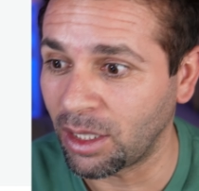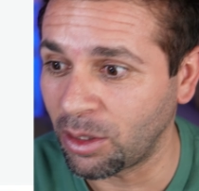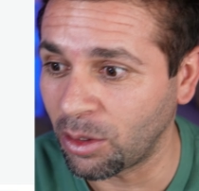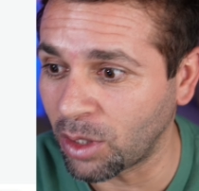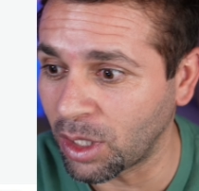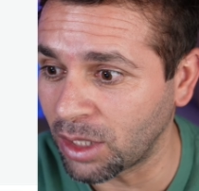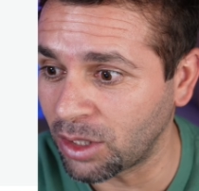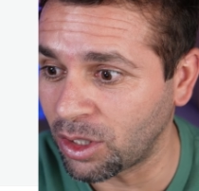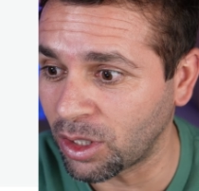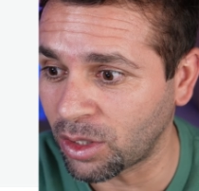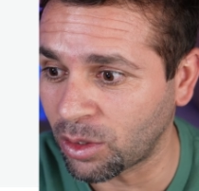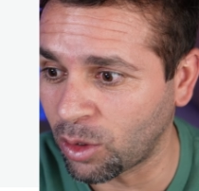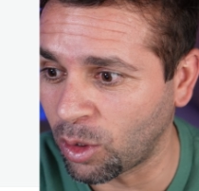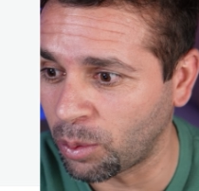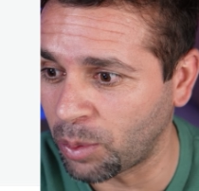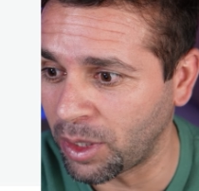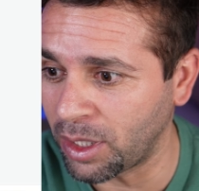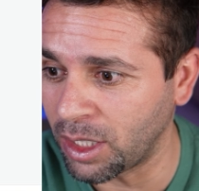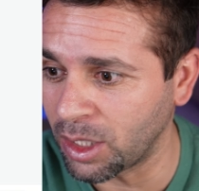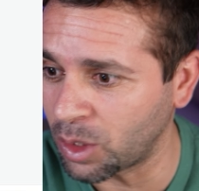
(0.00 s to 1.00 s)
You could just
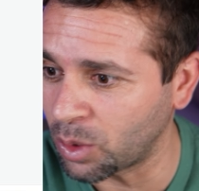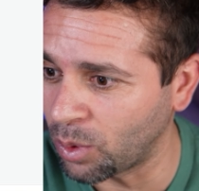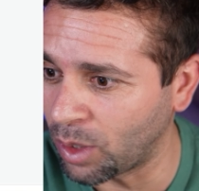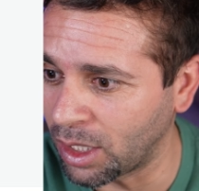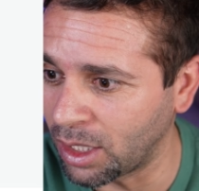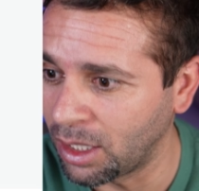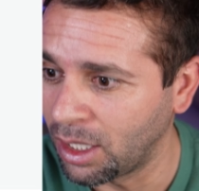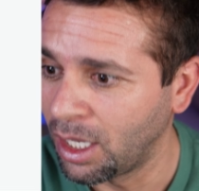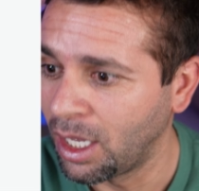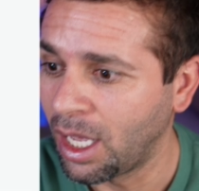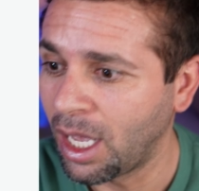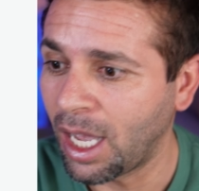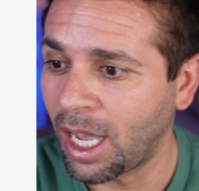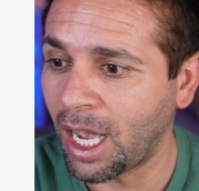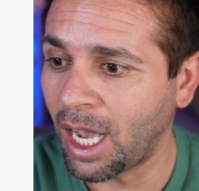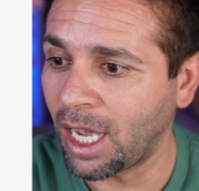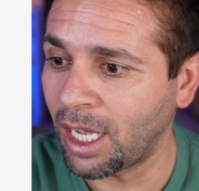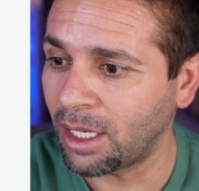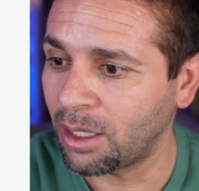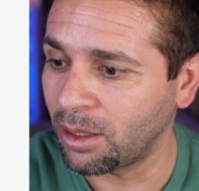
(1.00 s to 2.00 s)
copy this one
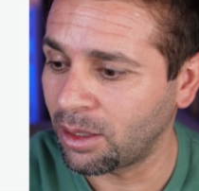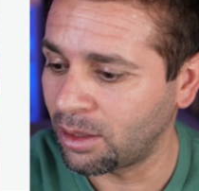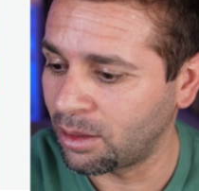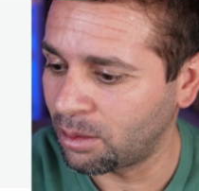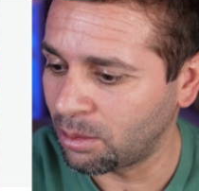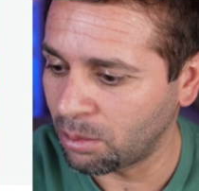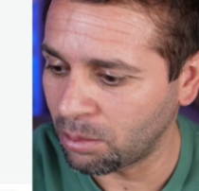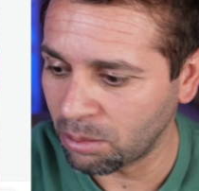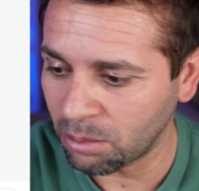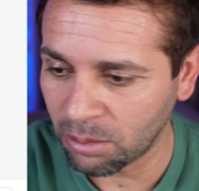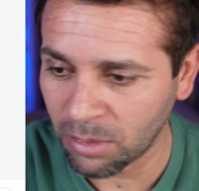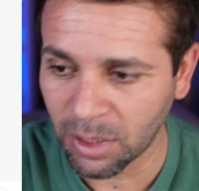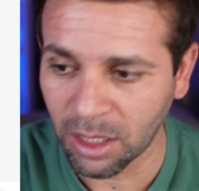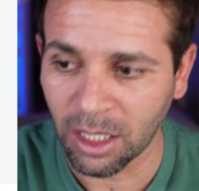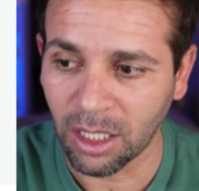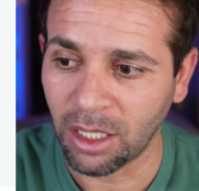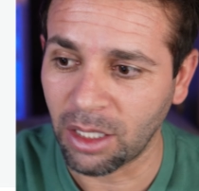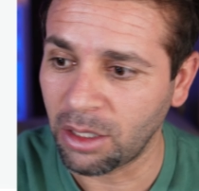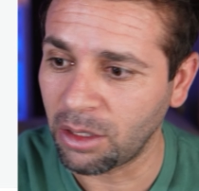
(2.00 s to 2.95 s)
and there